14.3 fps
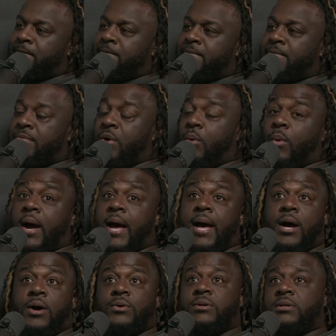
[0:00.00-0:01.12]
I did not wow.
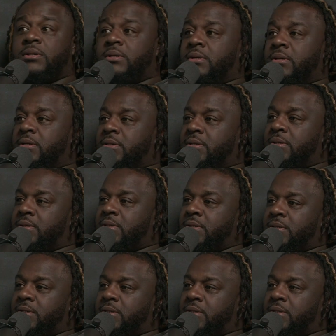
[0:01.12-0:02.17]
call him immediately.